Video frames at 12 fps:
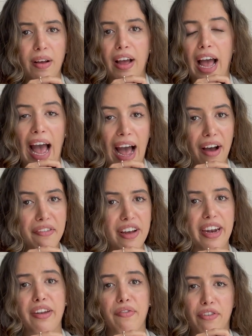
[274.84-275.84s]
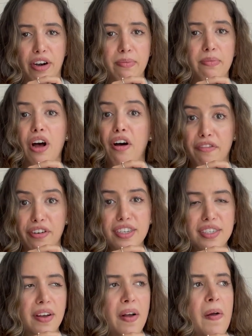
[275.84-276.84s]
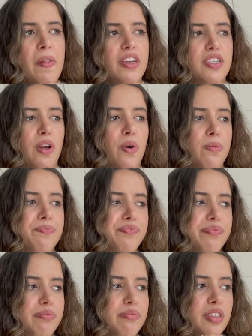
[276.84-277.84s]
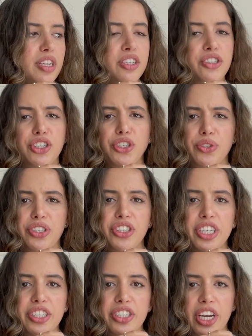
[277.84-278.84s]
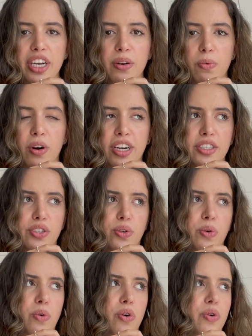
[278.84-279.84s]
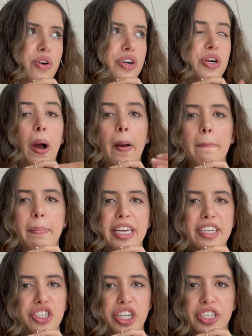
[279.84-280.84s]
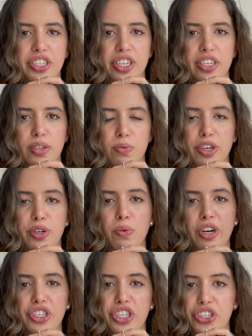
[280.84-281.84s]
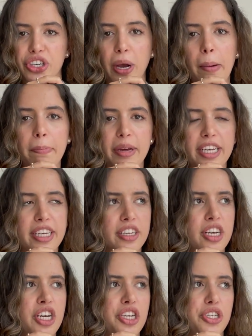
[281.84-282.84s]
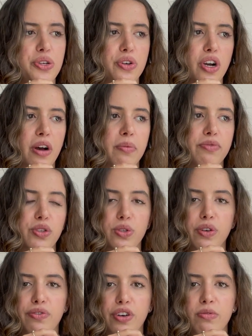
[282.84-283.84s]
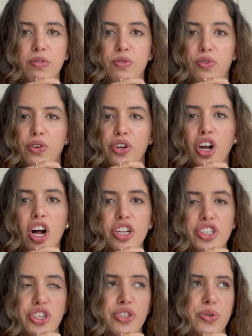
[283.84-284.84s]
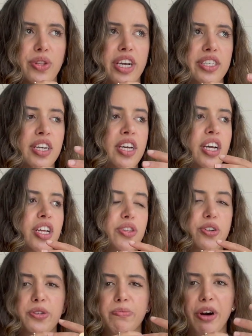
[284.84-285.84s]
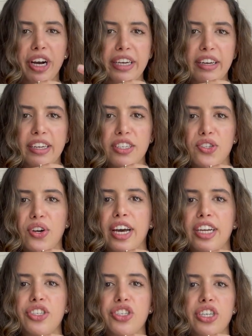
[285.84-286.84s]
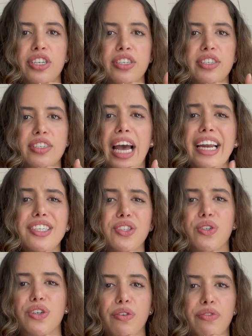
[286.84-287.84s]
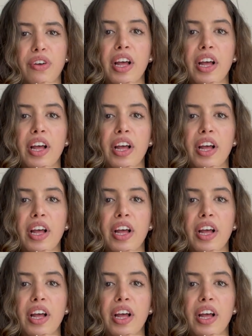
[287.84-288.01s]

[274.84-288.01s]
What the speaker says: have and the firm offers. So there's strategic ones, or company changes. When you want to change a company, you come to the firms for knowledge into this. There's marketing strategies, any sort of